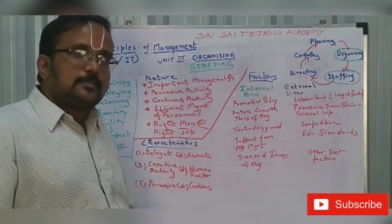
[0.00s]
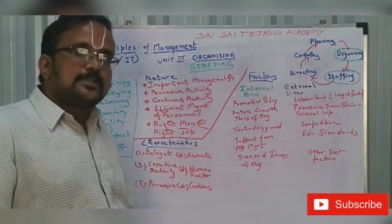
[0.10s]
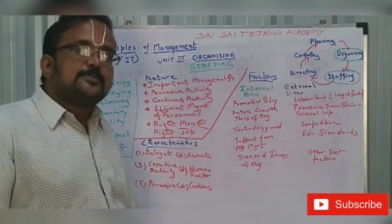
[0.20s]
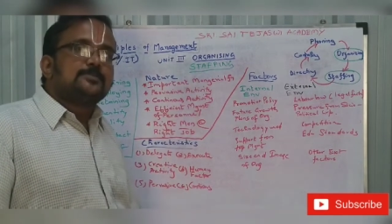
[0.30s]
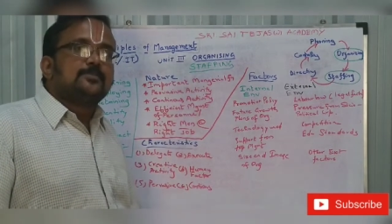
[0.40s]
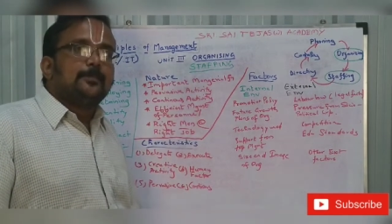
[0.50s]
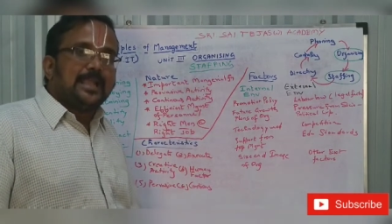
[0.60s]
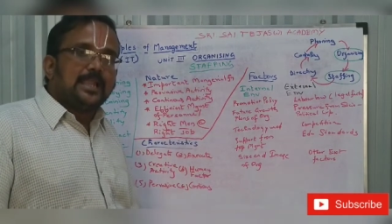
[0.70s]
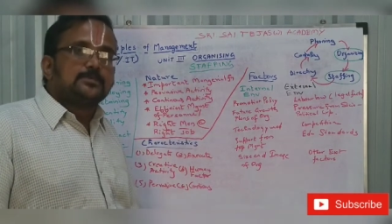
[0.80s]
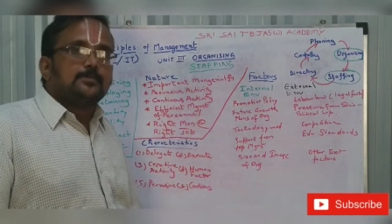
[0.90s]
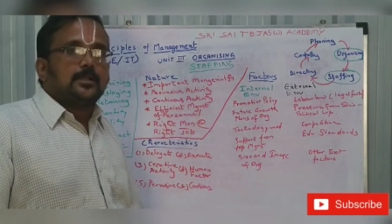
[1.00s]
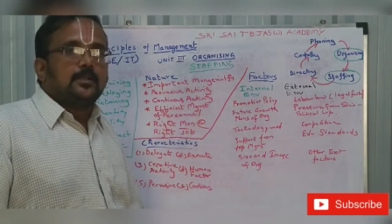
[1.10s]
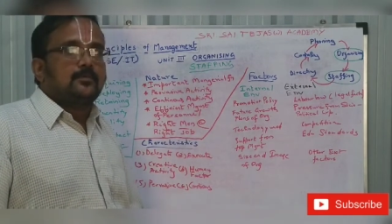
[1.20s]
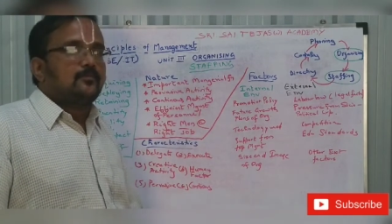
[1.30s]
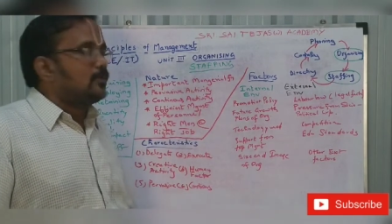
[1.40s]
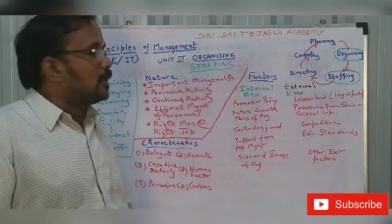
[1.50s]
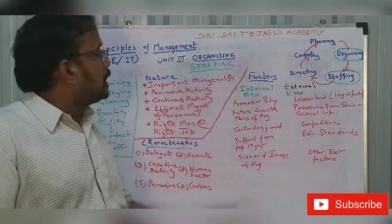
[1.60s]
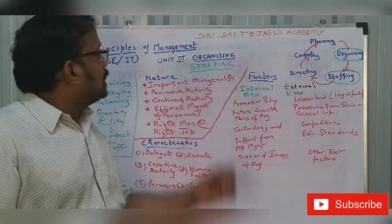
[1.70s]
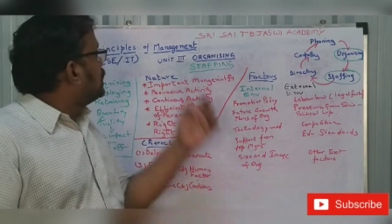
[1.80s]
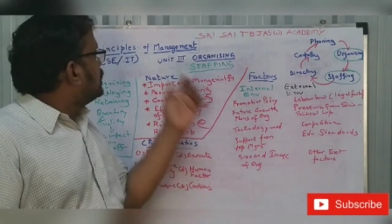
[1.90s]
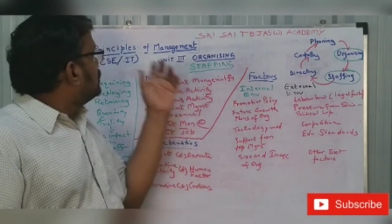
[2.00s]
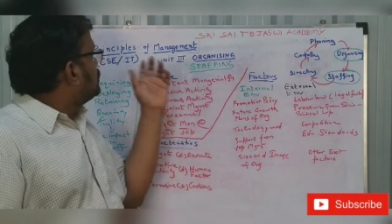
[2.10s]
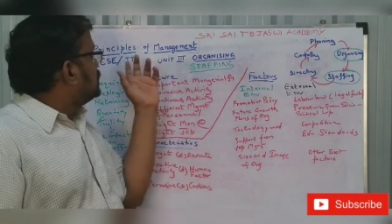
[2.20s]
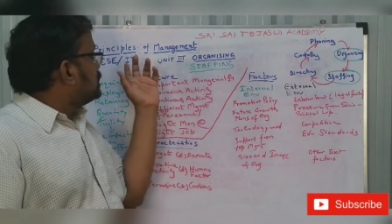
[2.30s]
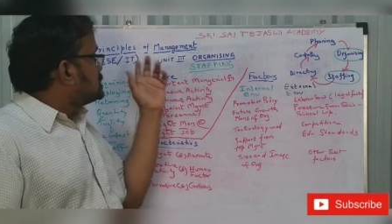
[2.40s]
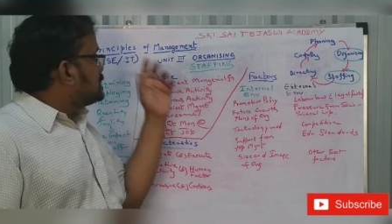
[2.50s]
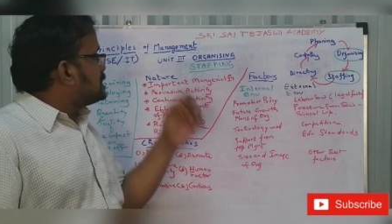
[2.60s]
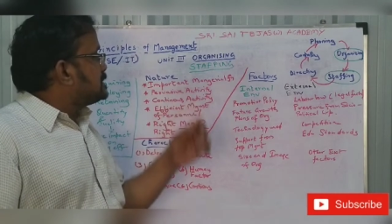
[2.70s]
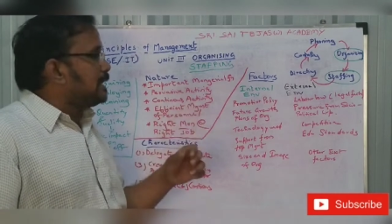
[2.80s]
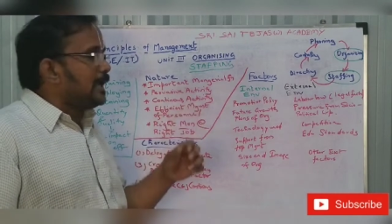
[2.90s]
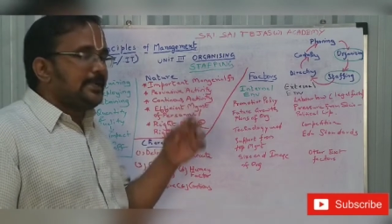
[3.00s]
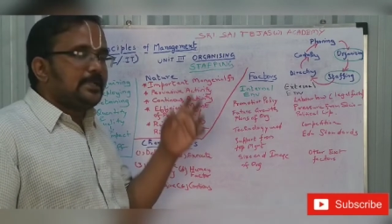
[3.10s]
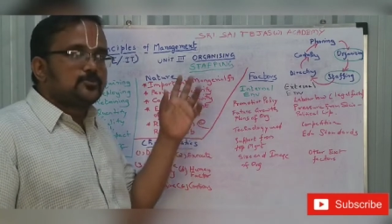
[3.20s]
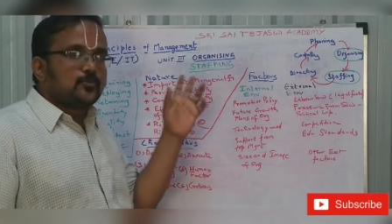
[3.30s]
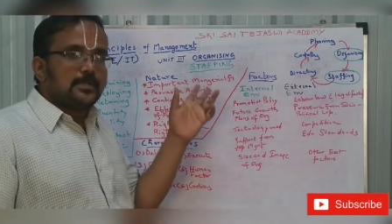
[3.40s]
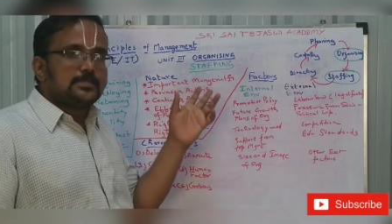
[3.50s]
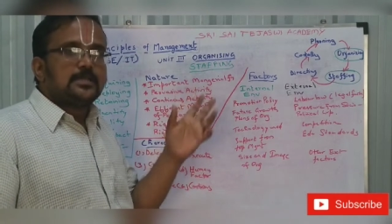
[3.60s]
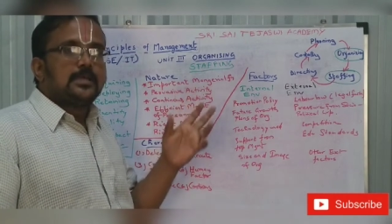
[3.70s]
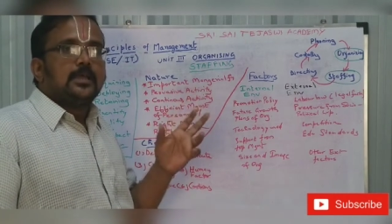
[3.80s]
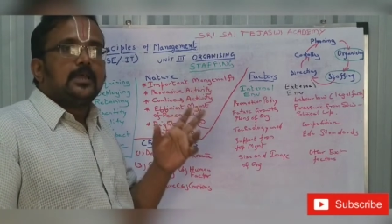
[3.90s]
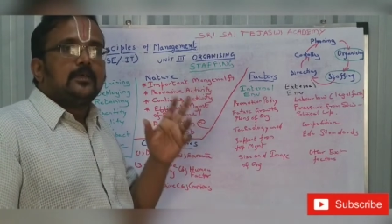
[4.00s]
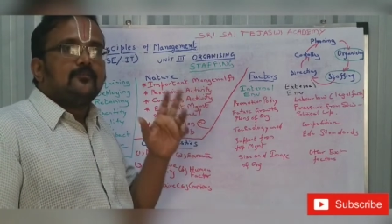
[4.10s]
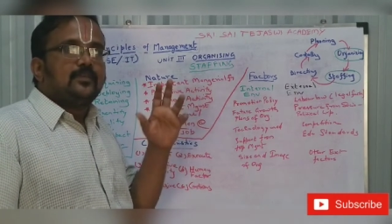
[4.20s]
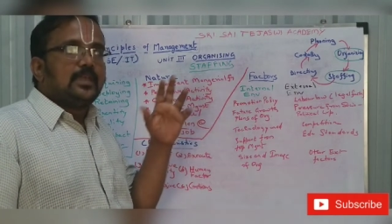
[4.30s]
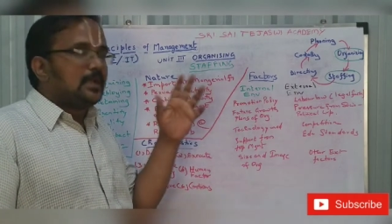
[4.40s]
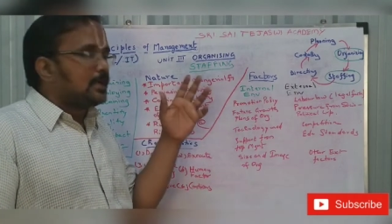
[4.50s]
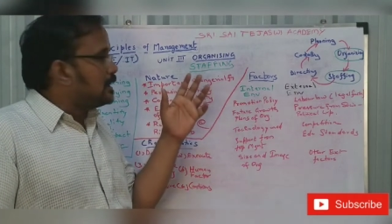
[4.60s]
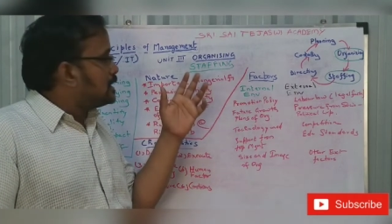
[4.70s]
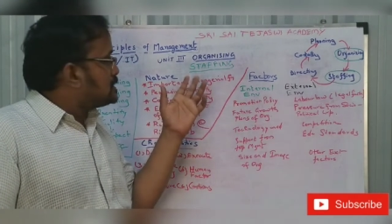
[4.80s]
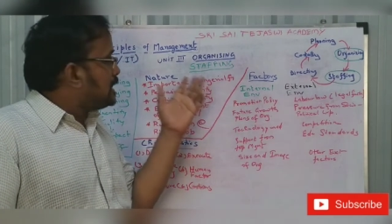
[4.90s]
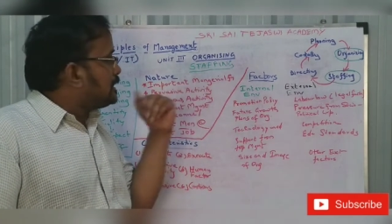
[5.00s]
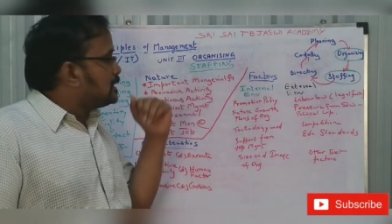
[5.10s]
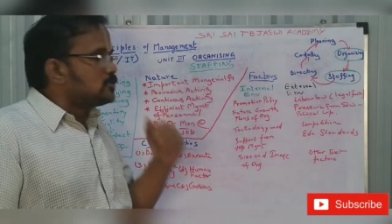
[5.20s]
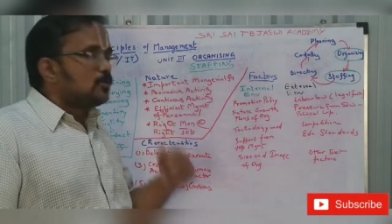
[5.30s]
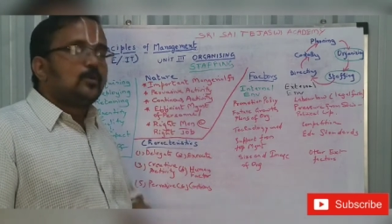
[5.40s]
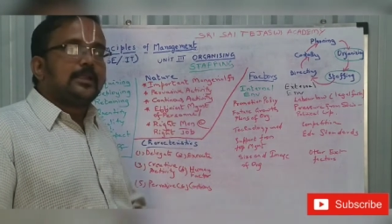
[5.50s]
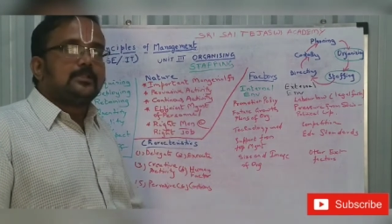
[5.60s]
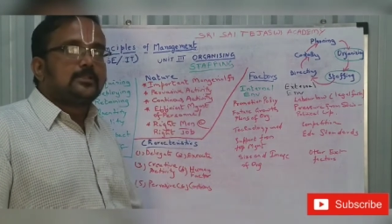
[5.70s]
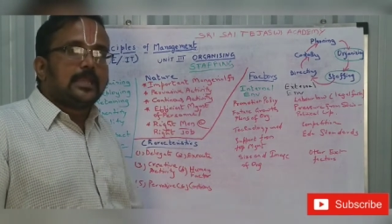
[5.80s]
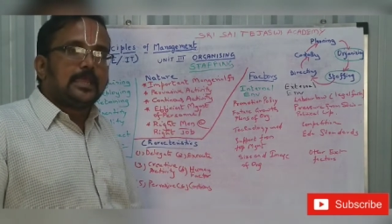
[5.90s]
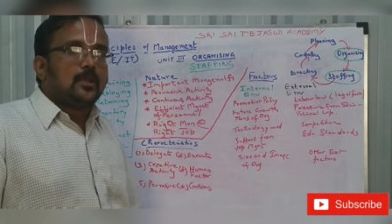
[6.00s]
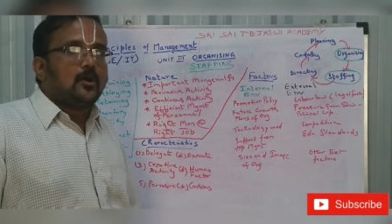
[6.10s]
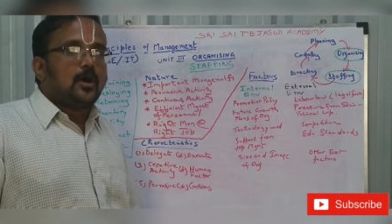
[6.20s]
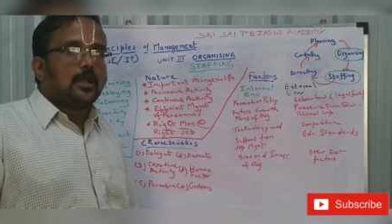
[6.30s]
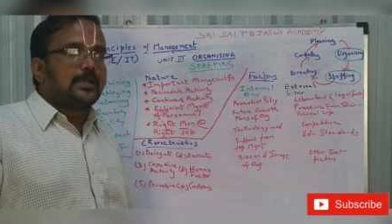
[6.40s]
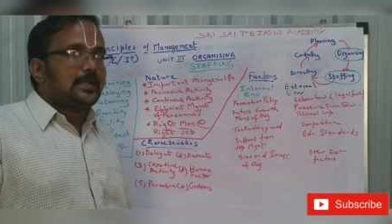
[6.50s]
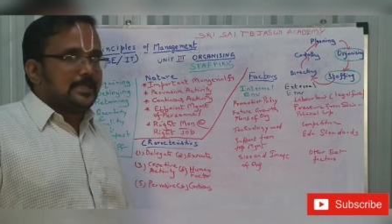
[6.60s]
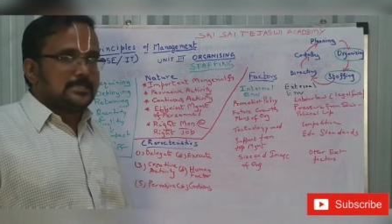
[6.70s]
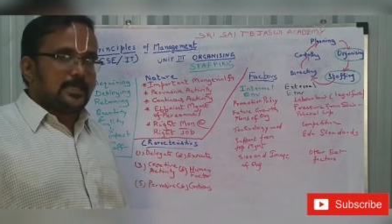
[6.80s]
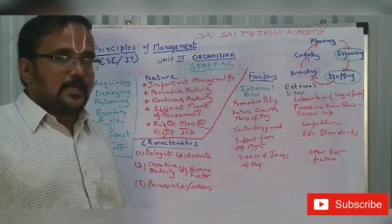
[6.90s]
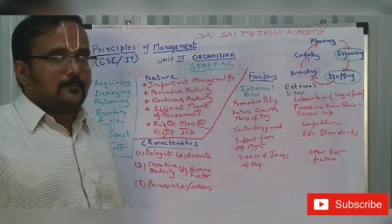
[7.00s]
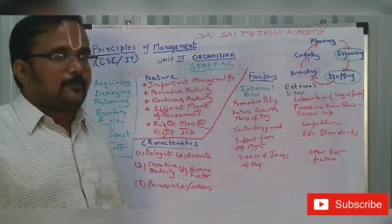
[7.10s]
principles of management for CSE and IT students, we are seeing the unit 3, organizing.